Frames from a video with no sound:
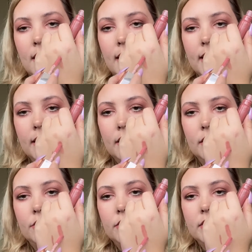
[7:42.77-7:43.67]
and
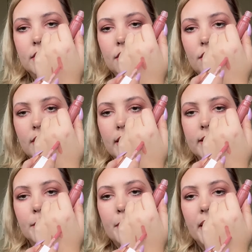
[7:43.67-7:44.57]
just look at
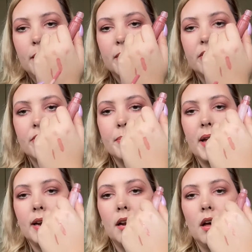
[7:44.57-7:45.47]
the pigment from
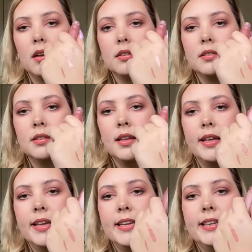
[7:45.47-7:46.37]
that gloss.
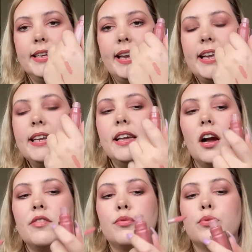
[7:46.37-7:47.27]
Lately
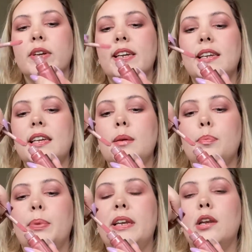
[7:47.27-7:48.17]
I've really
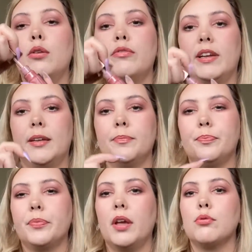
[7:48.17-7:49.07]
been loving
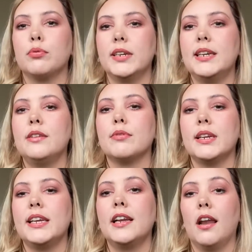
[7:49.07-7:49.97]
a
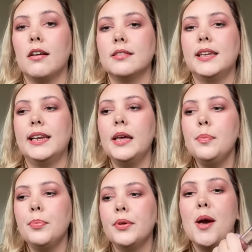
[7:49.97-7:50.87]
really glossy lip,
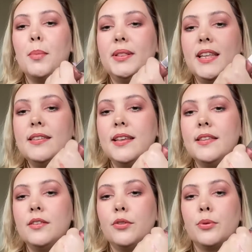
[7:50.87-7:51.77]
but this
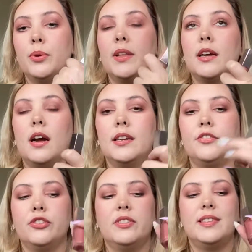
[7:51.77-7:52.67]
is another one that kind of
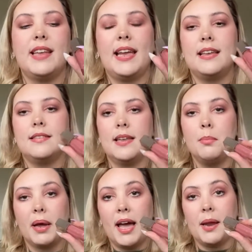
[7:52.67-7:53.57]
just stays in
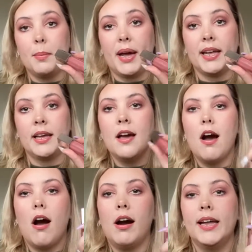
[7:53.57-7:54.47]
my handbag.
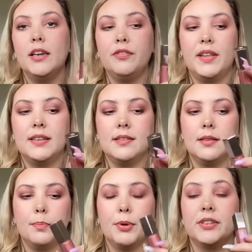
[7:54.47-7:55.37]
I love this
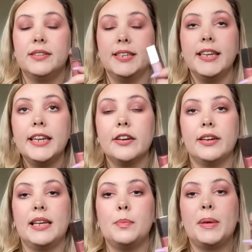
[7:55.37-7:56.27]

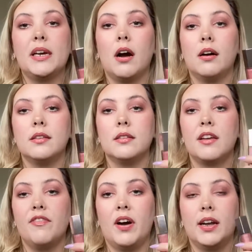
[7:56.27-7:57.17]
particularly because I
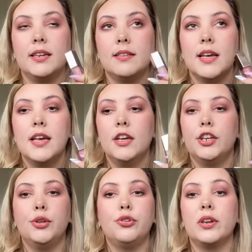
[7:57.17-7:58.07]
find
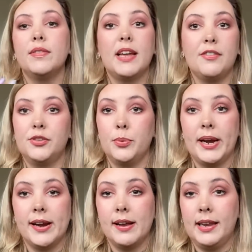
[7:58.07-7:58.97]
you don't even have to
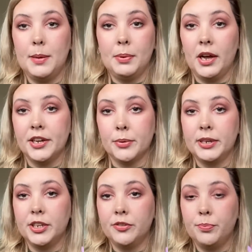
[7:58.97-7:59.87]
wear a lip liner when you